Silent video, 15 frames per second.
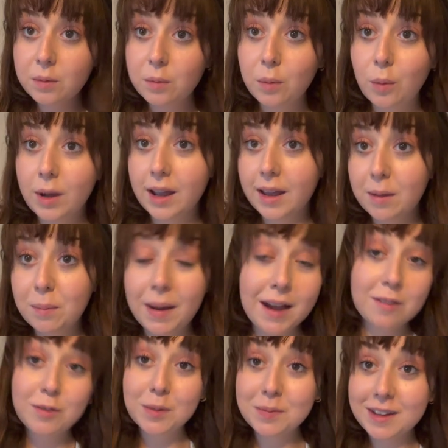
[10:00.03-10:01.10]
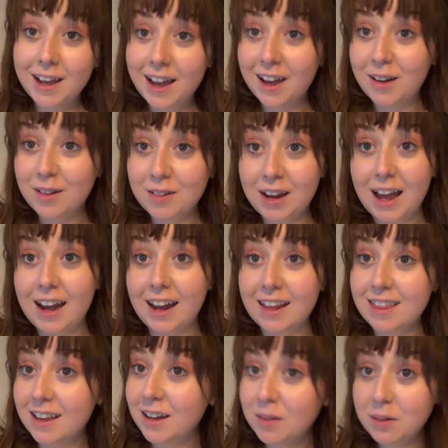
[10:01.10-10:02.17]
We're back from town and I
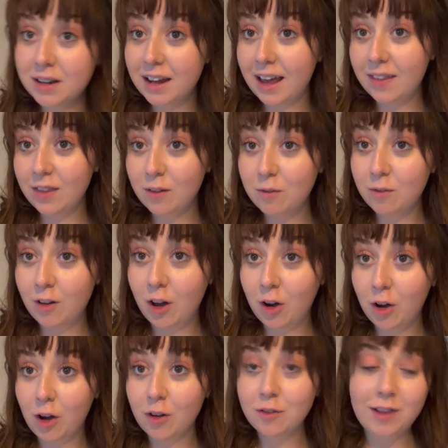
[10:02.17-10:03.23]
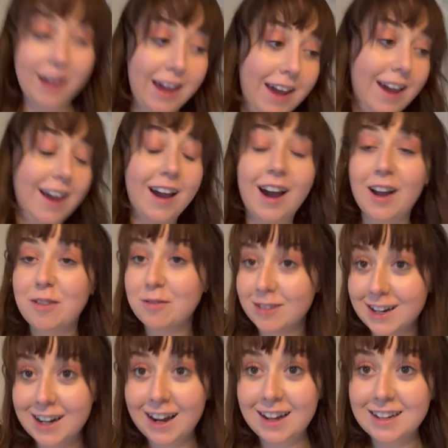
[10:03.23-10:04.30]
think I'm going to end the vlog off here. I
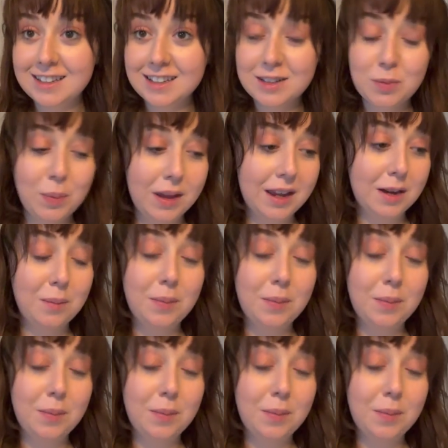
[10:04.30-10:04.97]
realise it's been a